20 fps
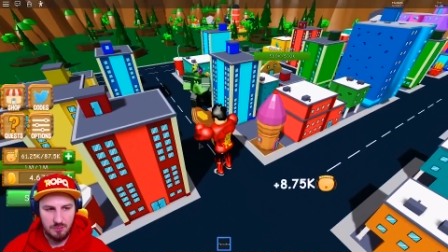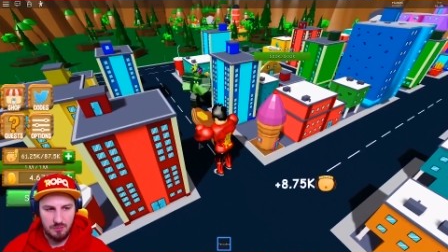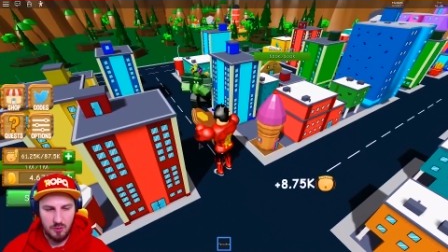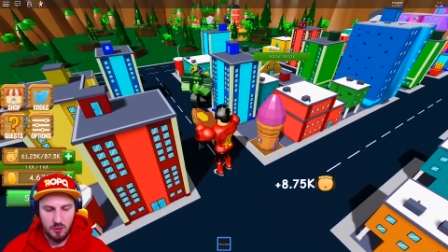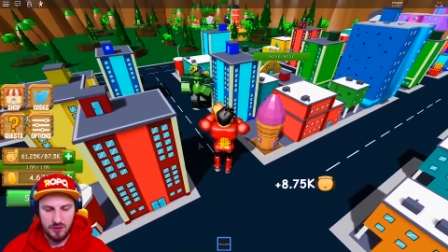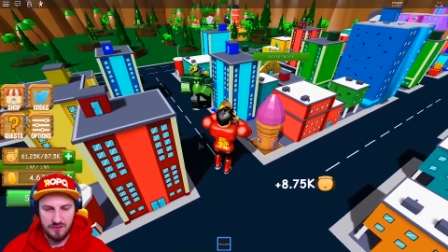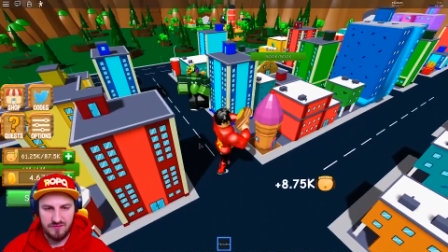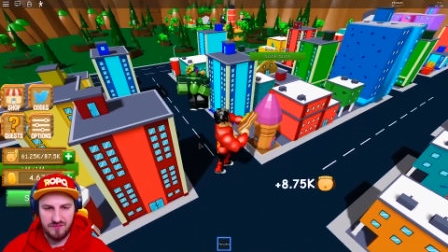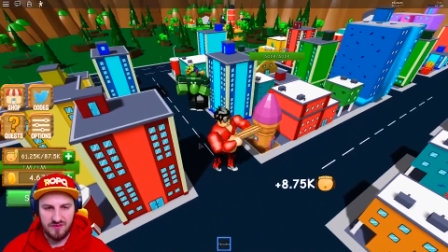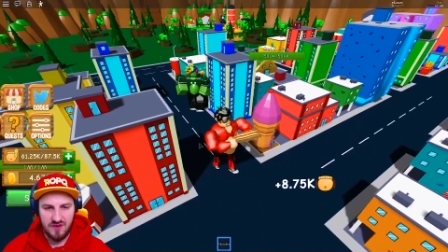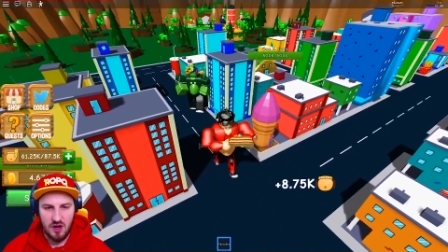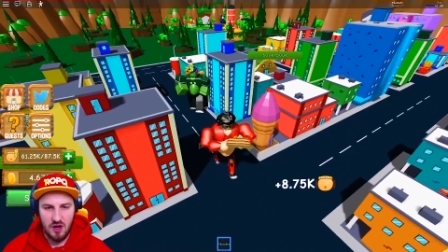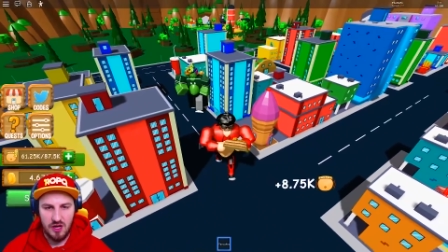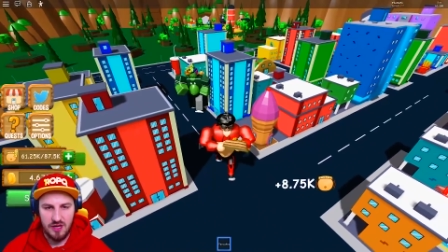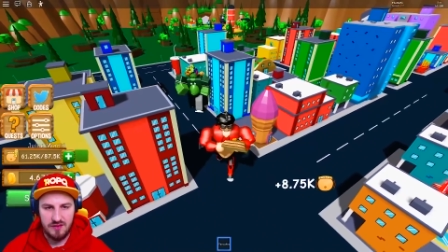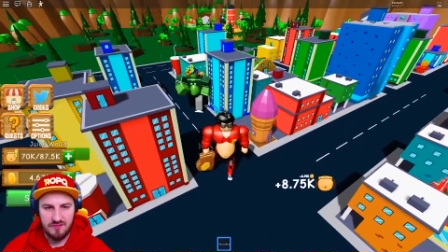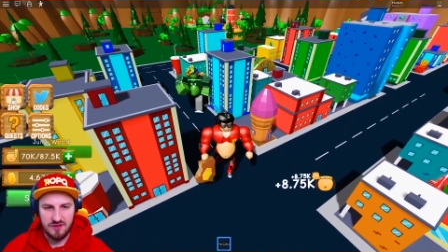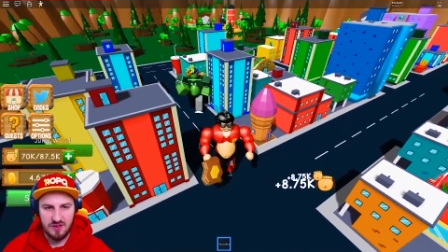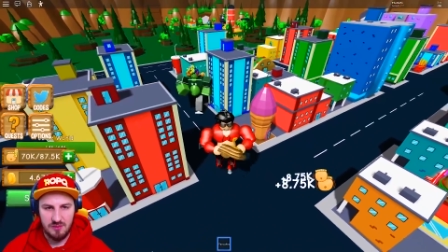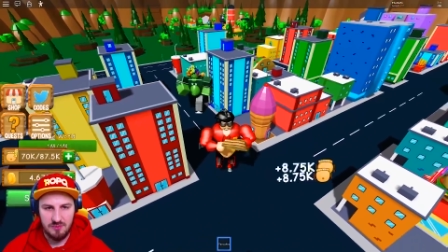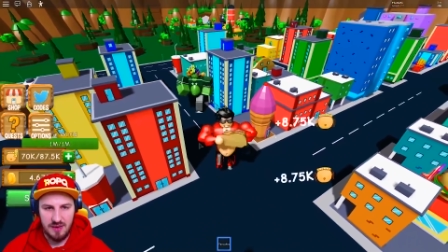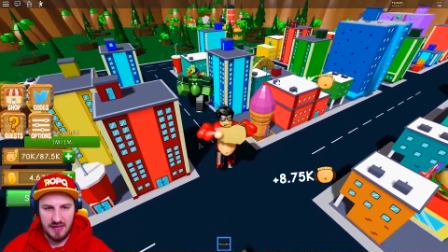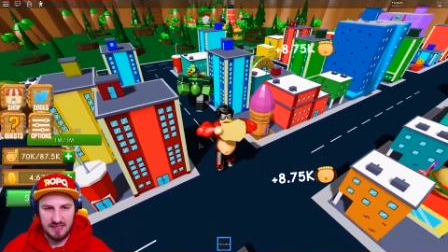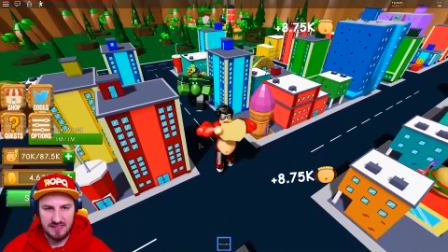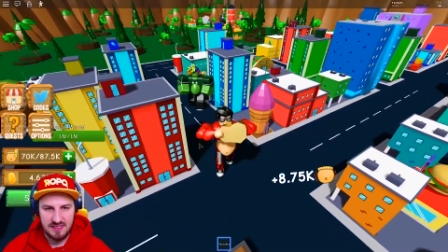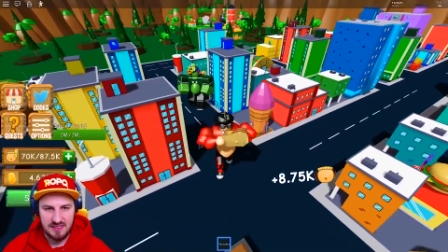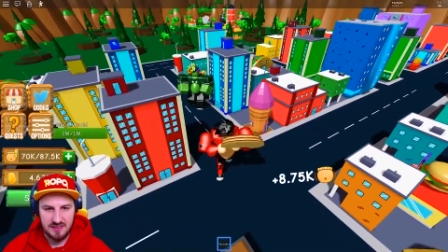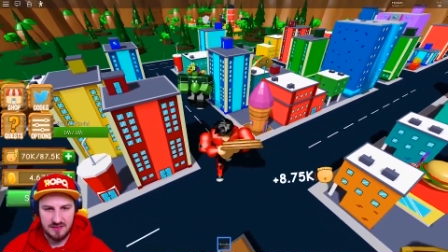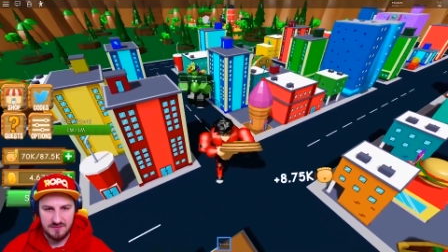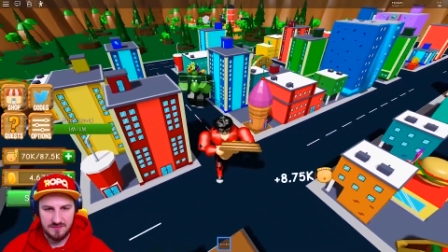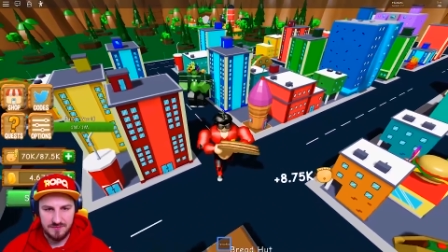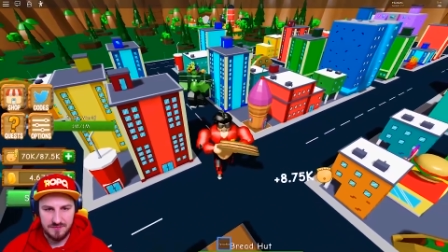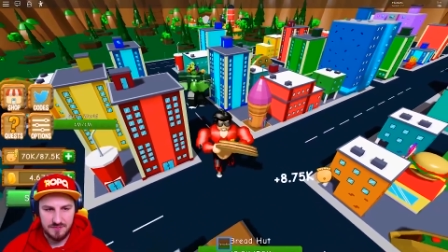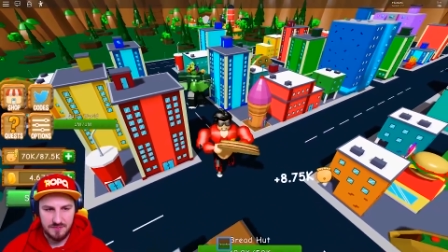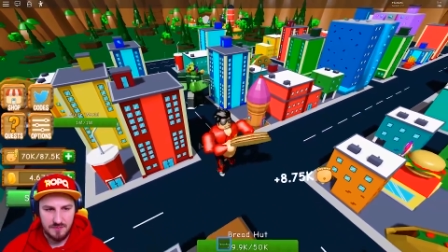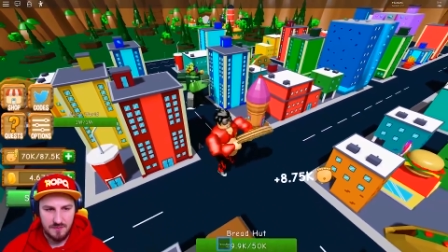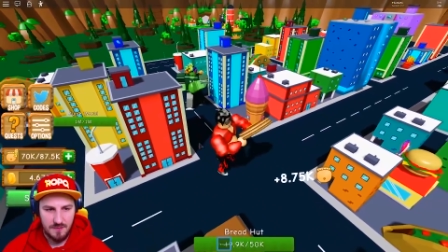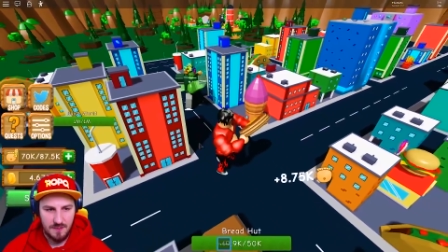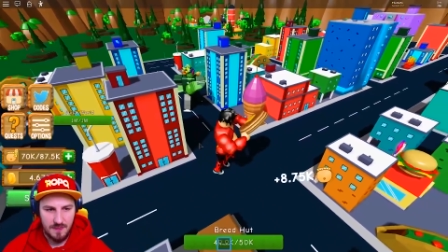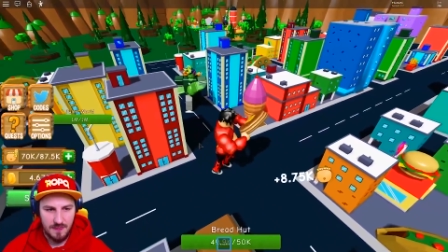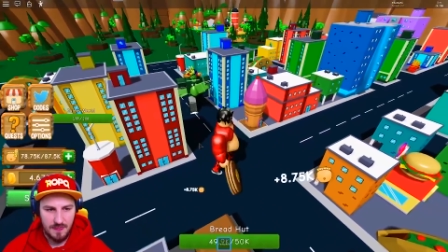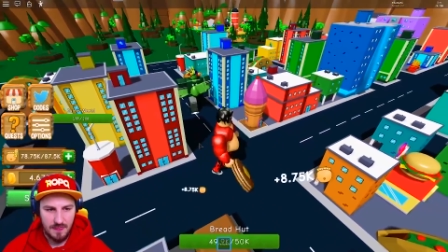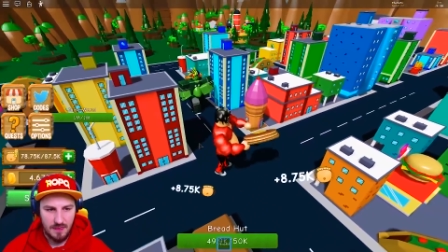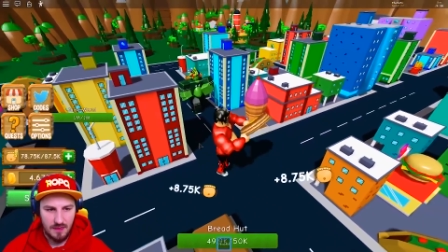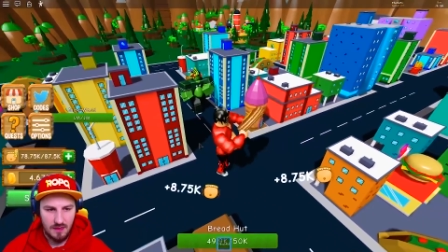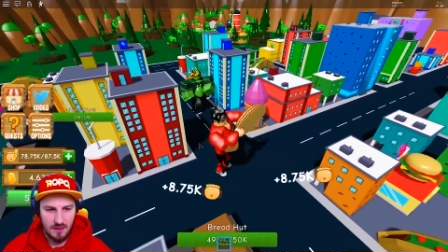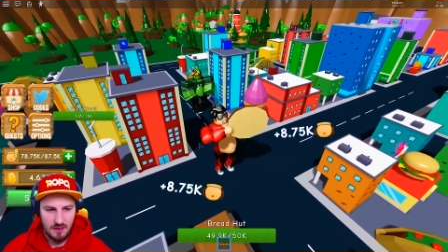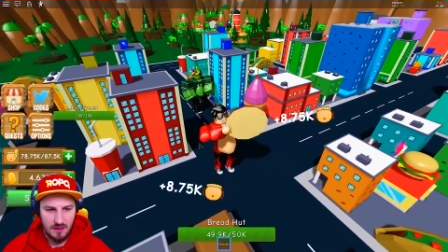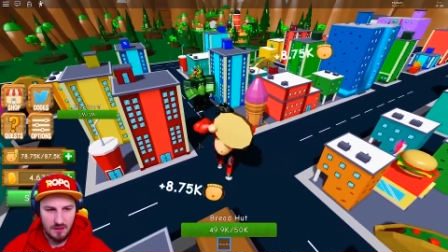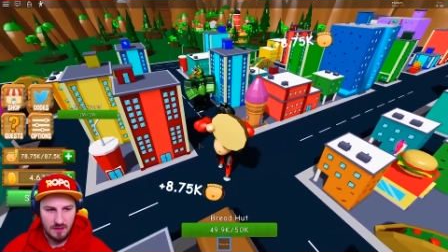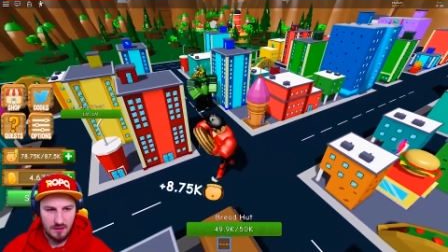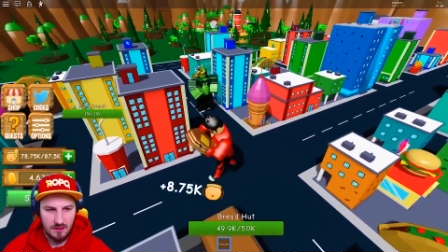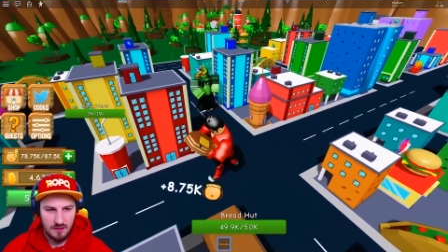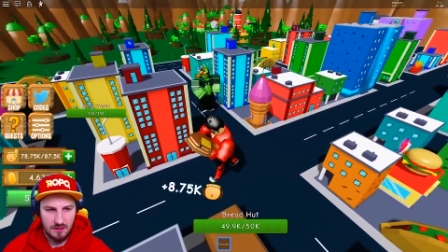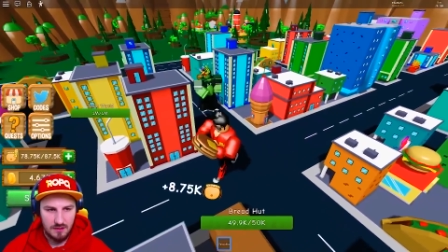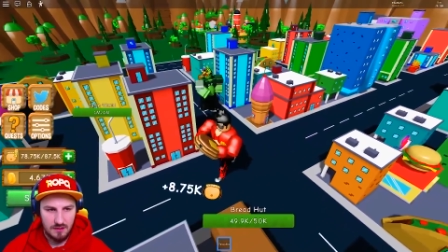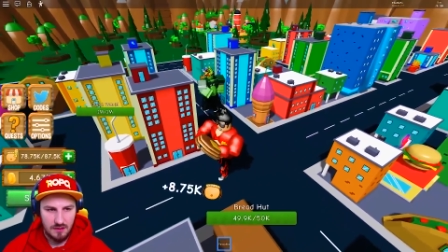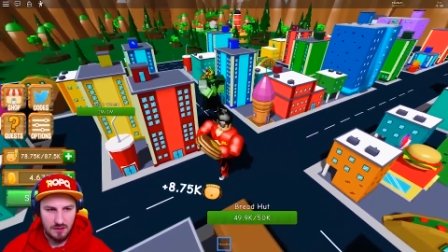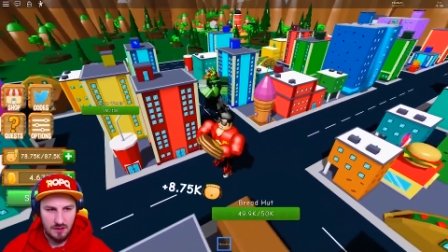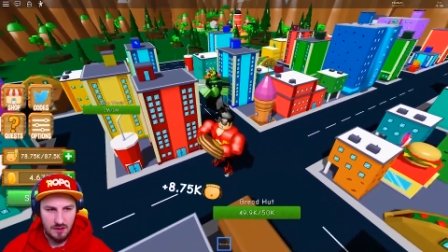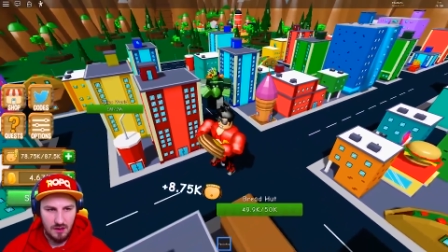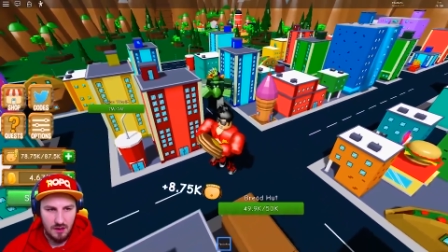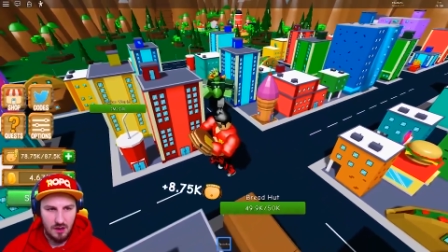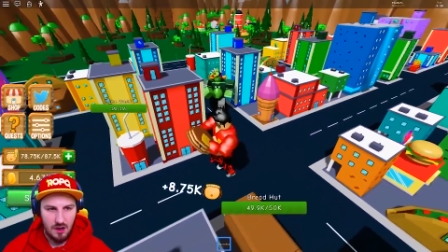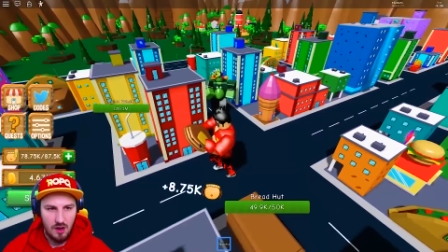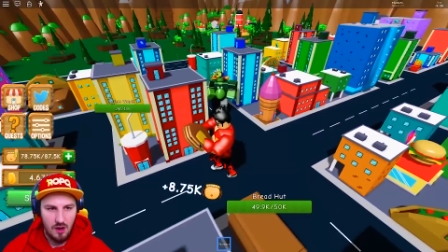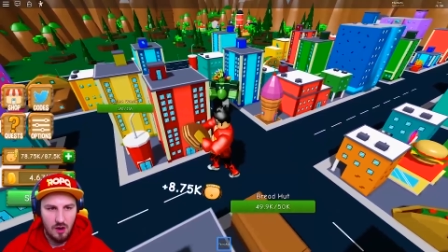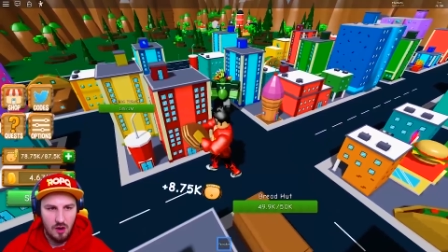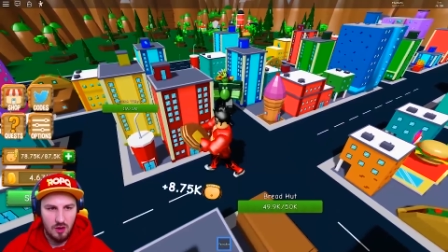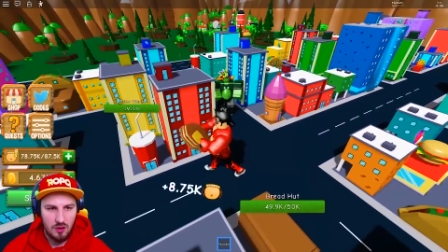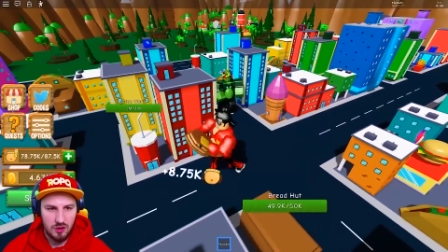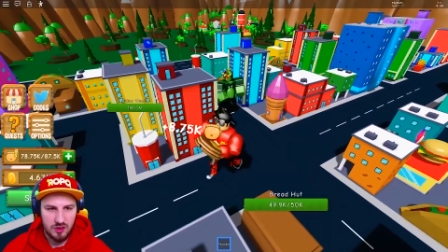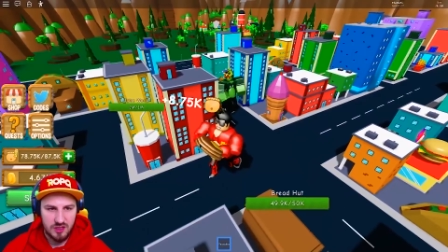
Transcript: point five capacity. I'm only twenty-five K. Oh,